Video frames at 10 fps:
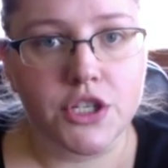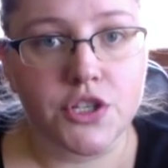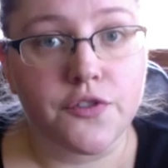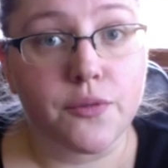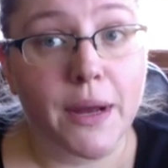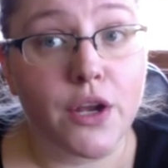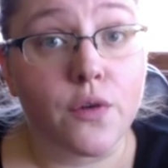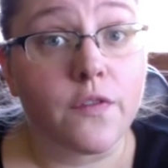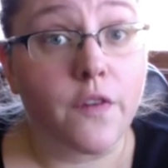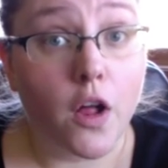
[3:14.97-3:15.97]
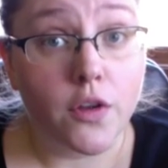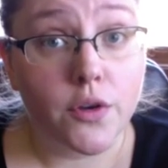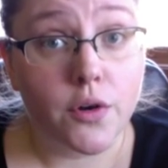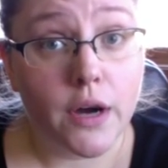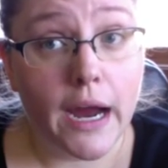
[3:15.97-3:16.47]
do for my new Follow
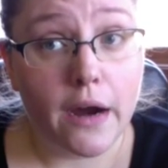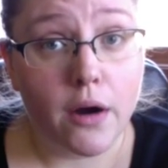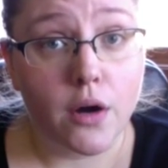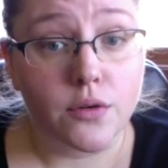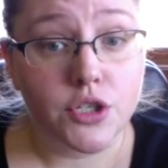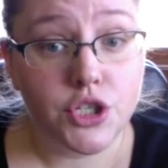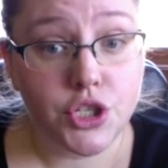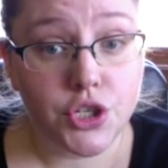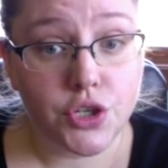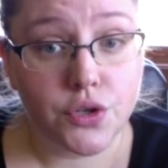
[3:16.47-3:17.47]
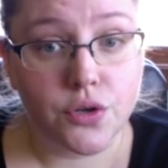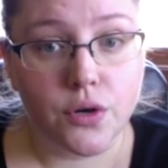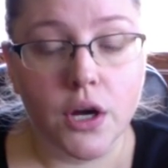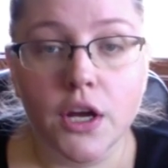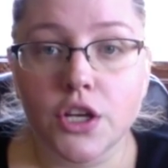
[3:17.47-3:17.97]
Your Arrow
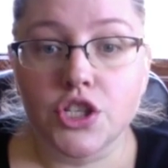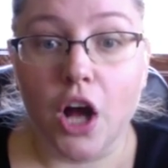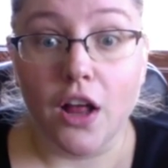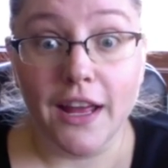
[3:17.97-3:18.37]
2 shawl,